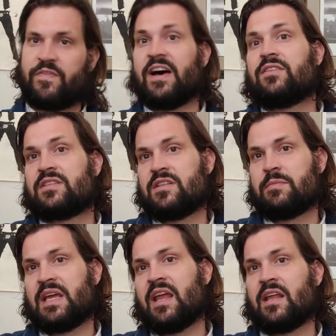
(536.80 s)
felt in the
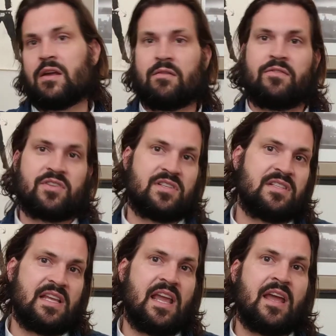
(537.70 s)
beginning versus
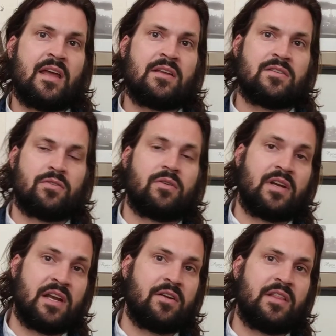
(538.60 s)
the end or
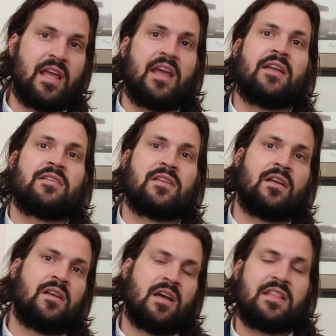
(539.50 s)
nearing the end,
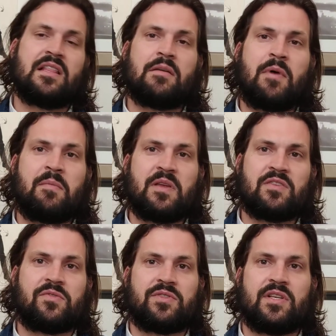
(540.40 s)
I think that might be
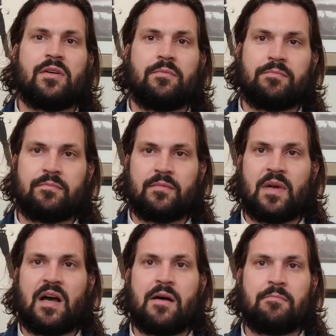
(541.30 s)
useful too.
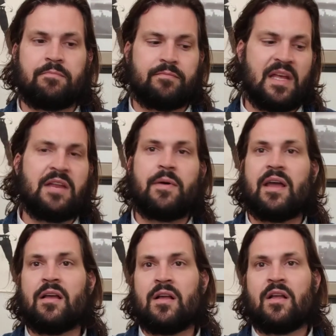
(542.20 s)

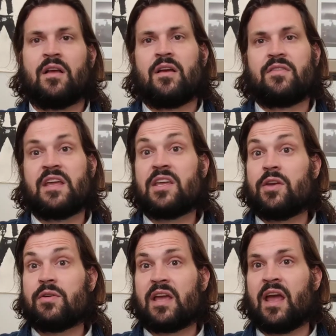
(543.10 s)
Anyway, thank
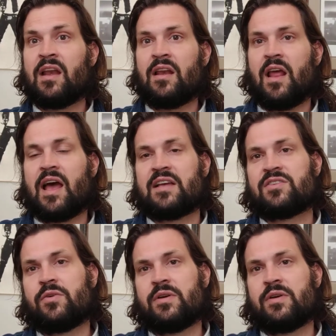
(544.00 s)
you again, as